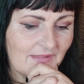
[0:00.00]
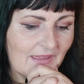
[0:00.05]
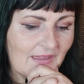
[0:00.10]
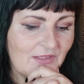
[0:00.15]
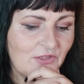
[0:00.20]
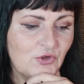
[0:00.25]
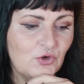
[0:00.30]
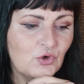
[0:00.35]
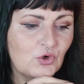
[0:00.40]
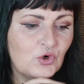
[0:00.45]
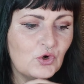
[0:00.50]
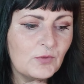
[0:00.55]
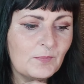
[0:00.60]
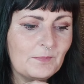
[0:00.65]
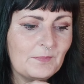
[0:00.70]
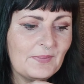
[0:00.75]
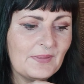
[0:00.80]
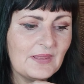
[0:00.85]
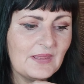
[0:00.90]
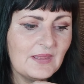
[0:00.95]
you
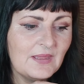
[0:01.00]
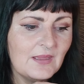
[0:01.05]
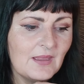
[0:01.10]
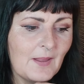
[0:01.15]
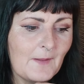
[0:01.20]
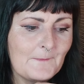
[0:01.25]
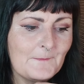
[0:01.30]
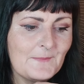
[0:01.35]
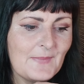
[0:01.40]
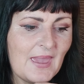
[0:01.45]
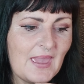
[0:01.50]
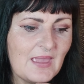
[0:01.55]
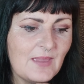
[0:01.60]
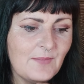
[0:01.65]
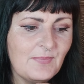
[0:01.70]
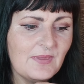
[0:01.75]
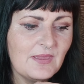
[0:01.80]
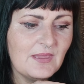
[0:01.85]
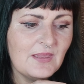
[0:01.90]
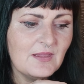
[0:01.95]
could be
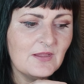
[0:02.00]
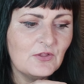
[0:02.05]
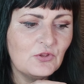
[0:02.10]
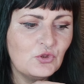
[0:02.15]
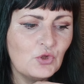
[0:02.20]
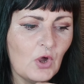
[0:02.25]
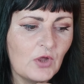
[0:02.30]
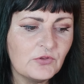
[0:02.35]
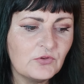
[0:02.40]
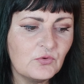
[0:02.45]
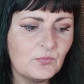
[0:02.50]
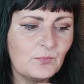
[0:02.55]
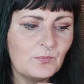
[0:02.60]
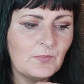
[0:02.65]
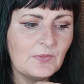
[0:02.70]
maybe not